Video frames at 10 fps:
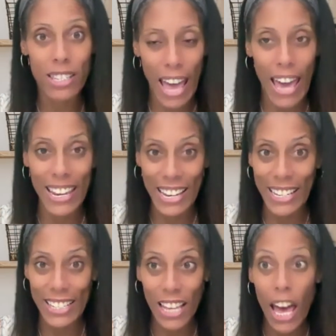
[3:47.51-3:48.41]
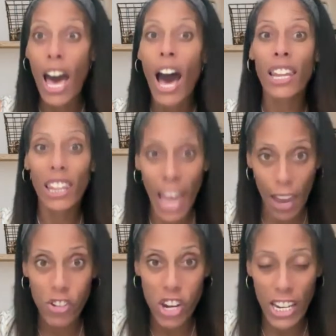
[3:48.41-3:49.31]
That is
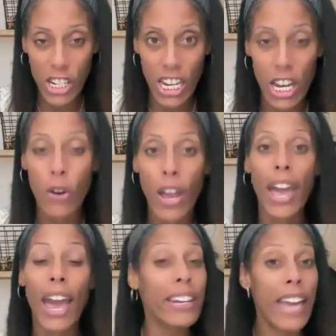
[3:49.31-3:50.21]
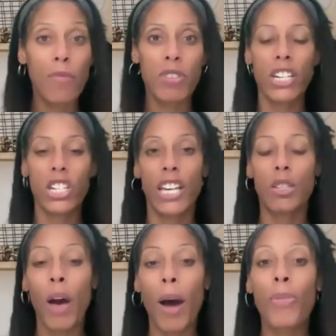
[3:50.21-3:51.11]
life changing. Okay. And game changing as
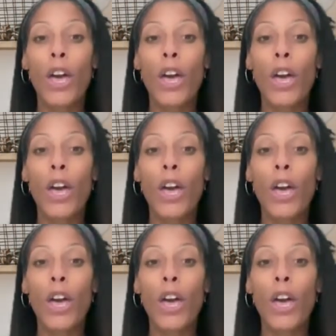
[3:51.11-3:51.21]
well.